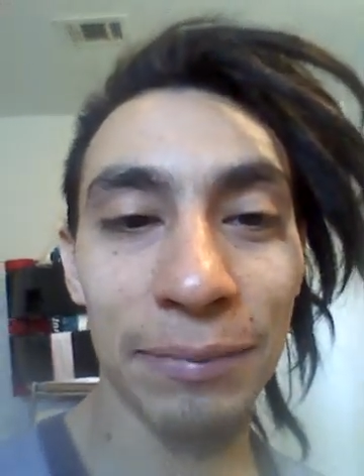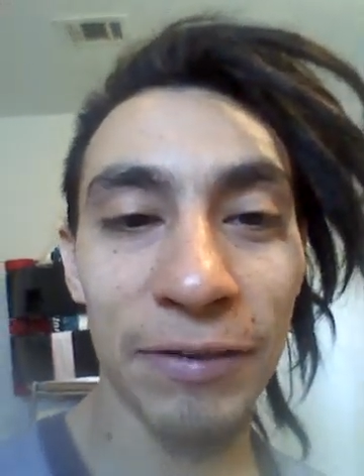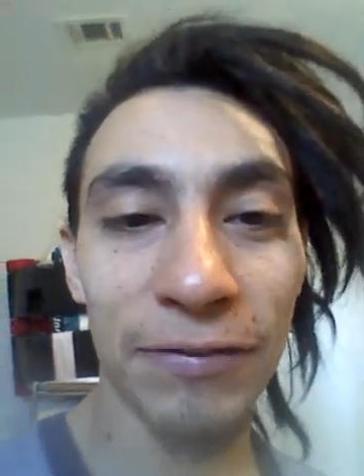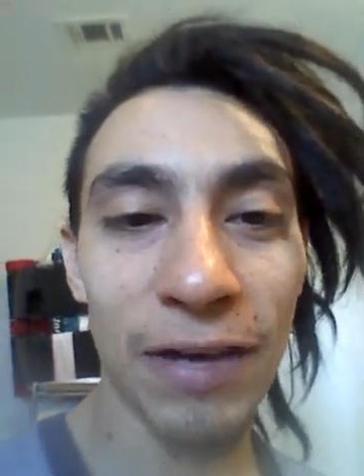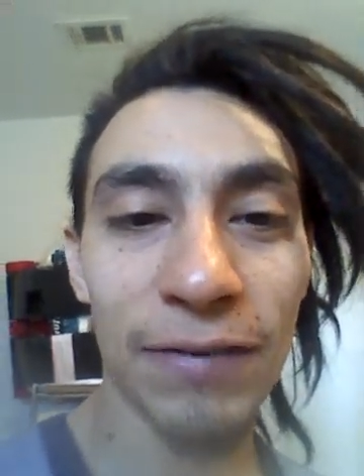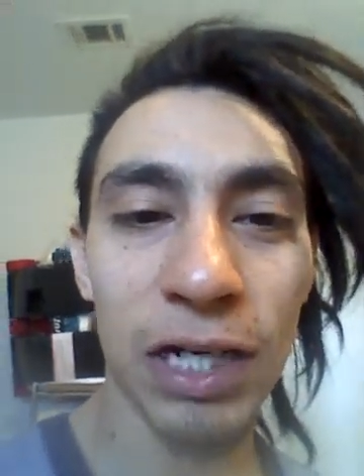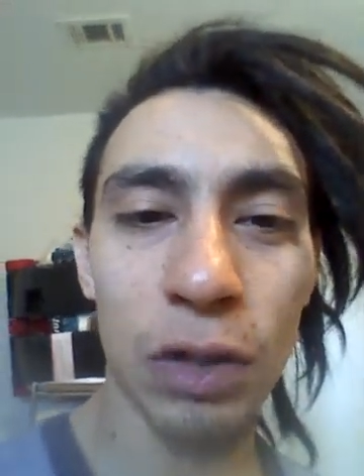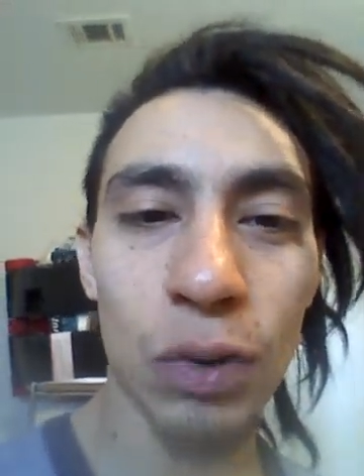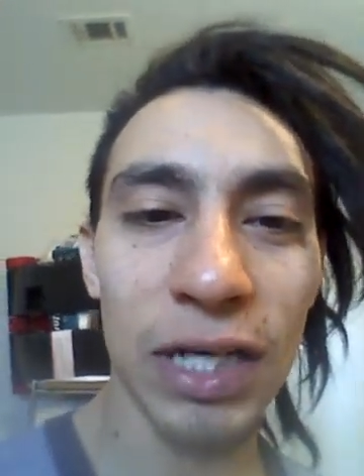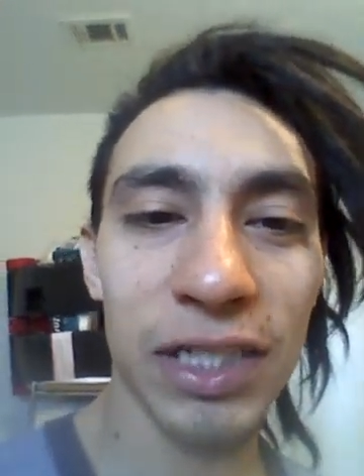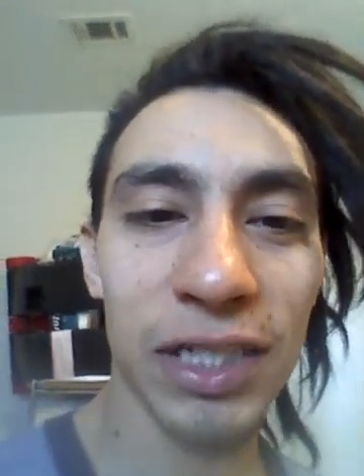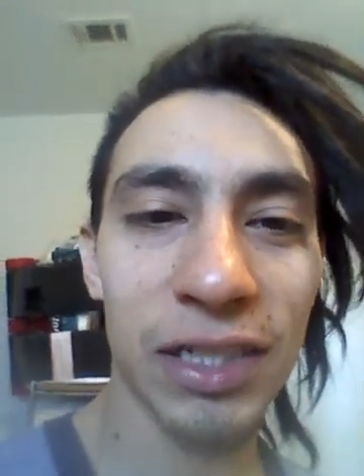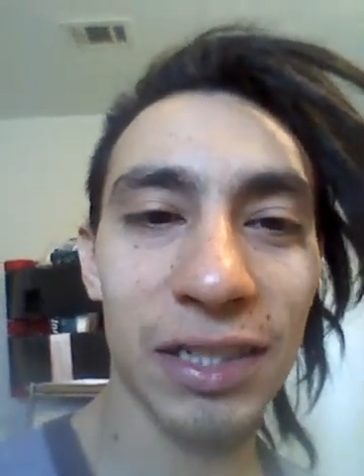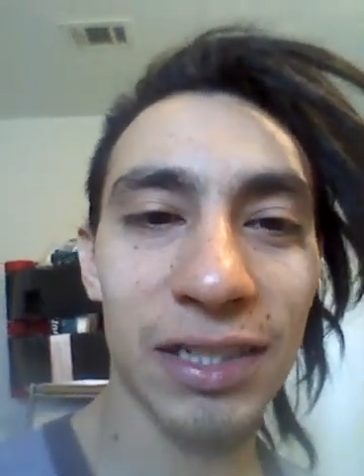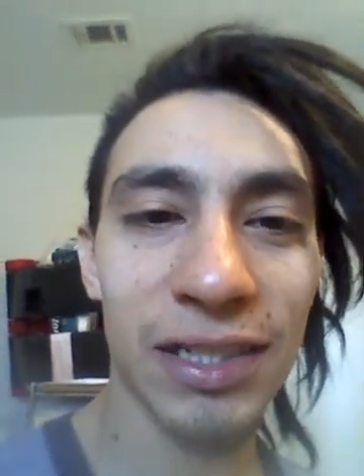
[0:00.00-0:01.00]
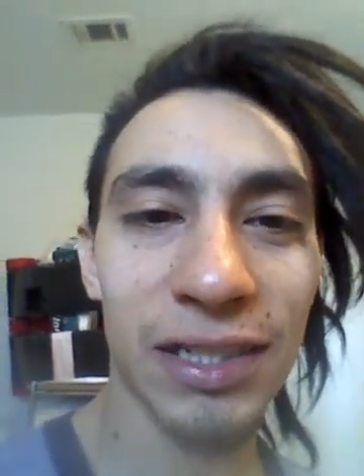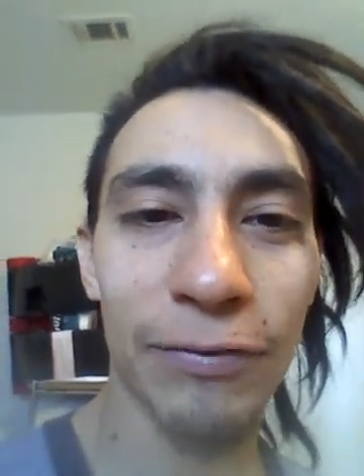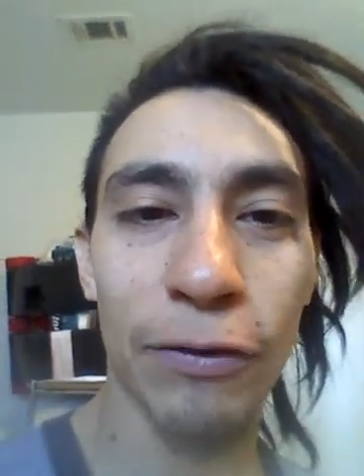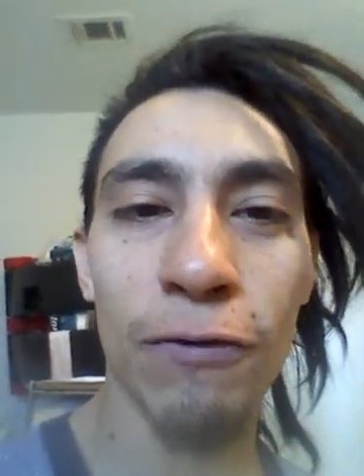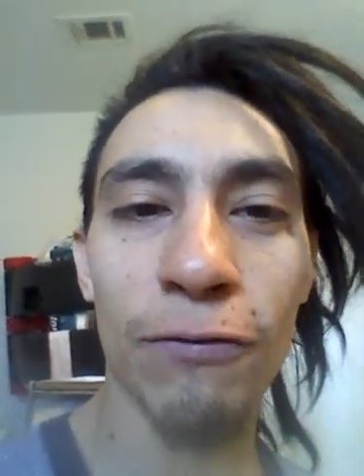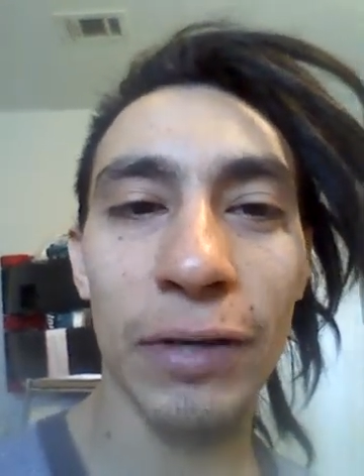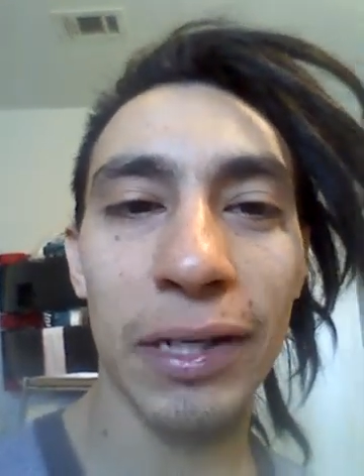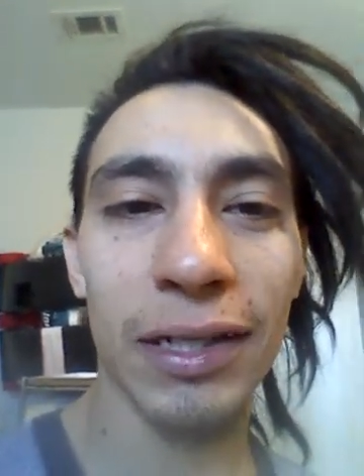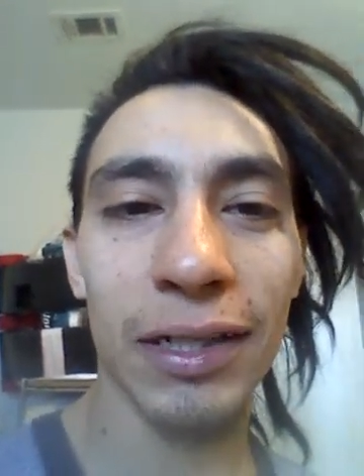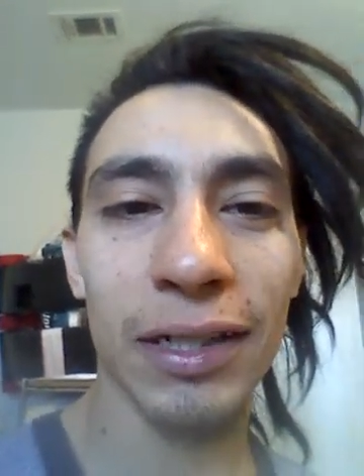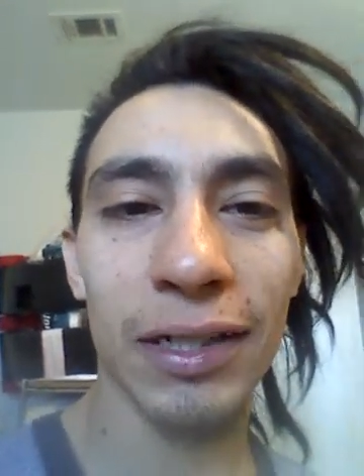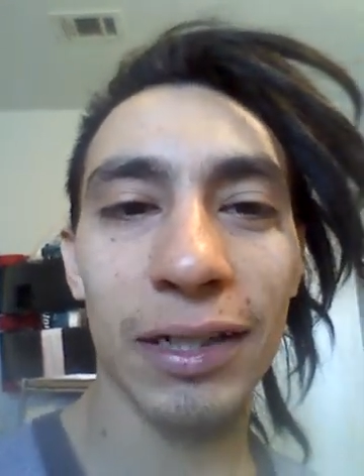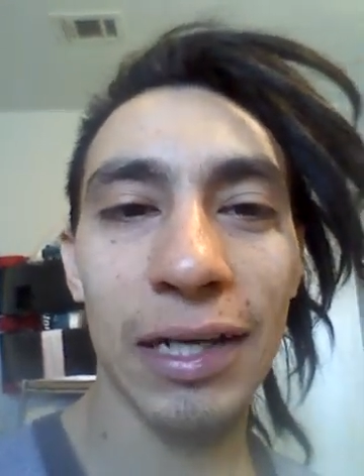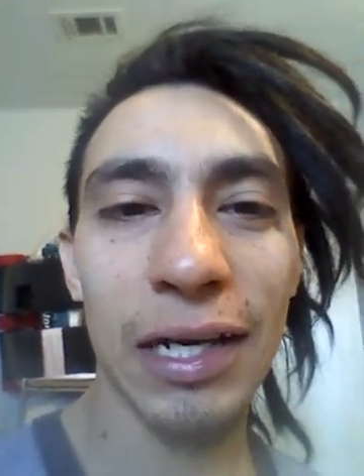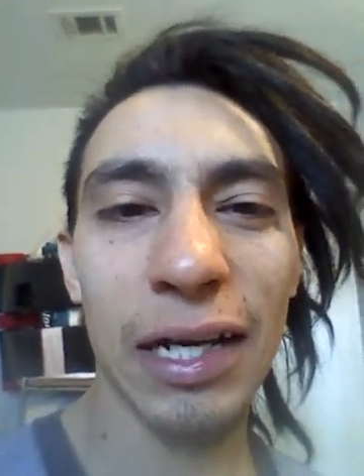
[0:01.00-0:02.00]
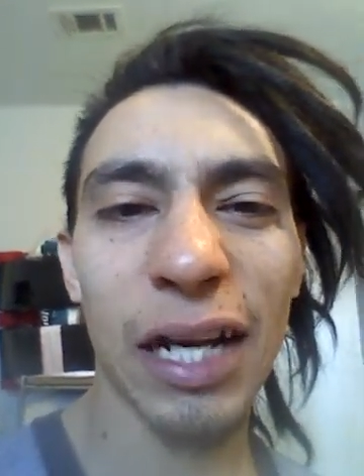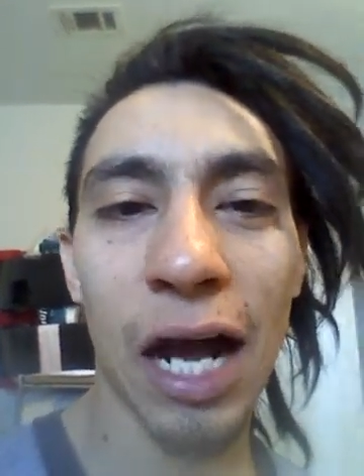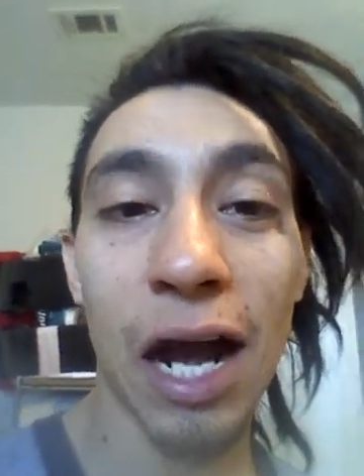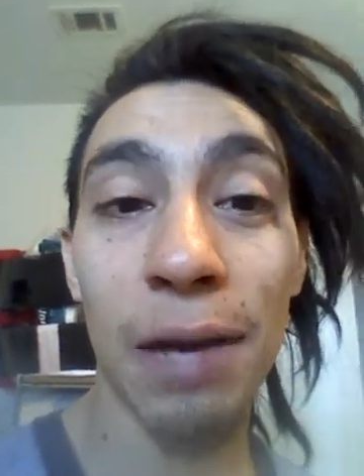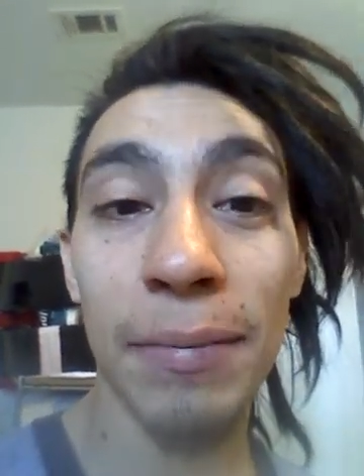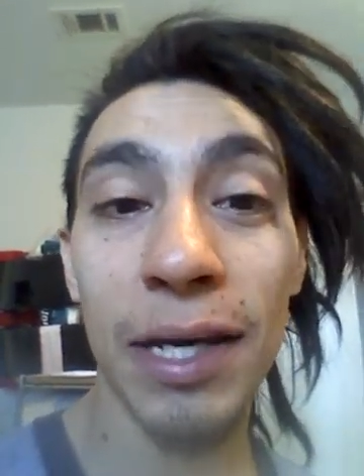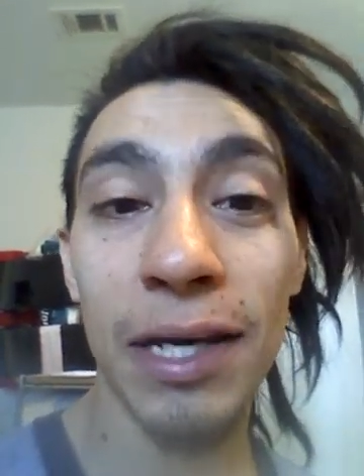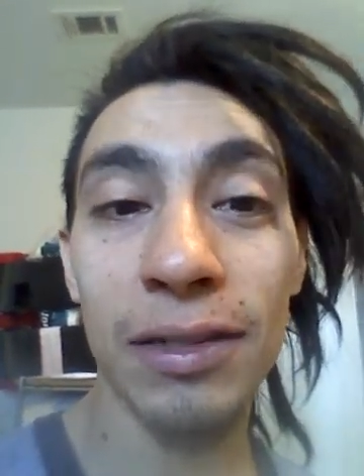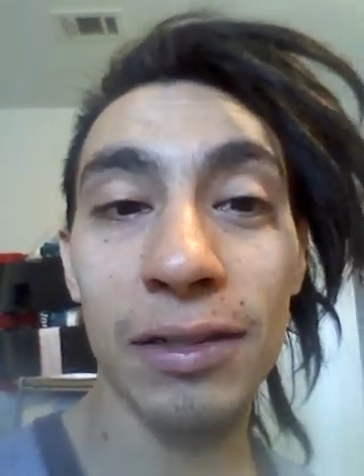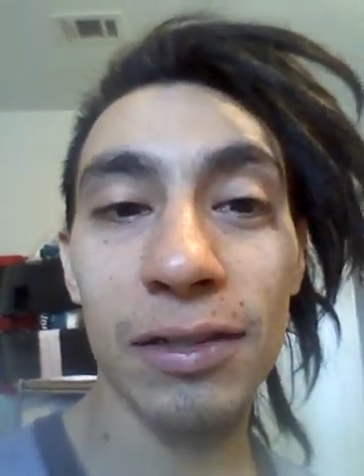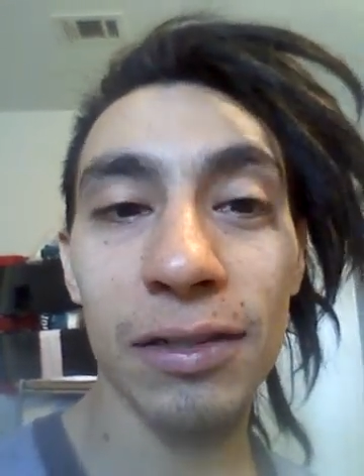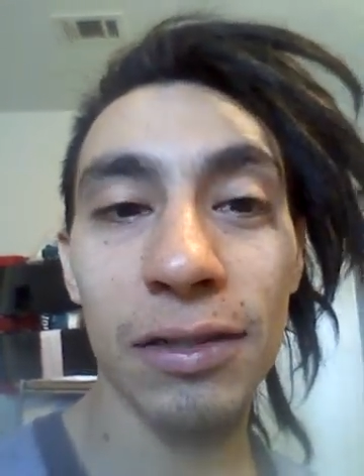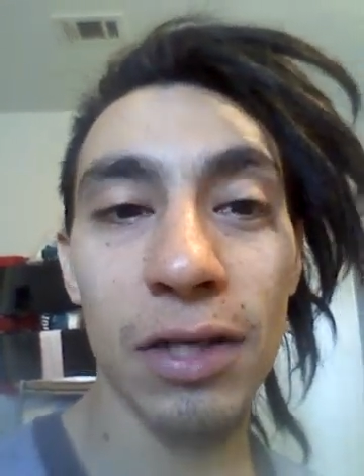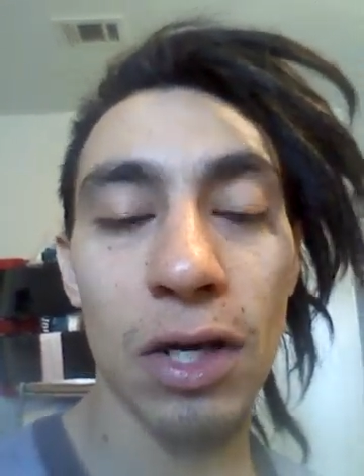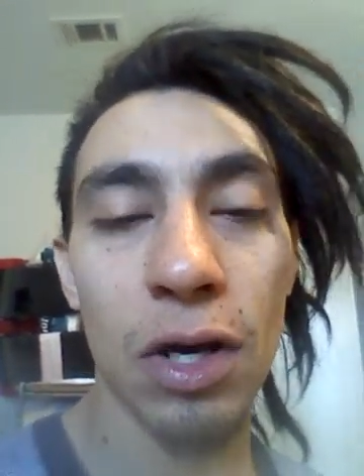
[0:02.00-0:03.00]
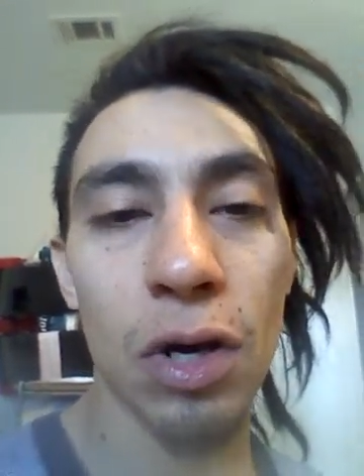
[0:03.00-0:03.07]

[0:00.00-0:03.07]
If you have any questions, feel free to comment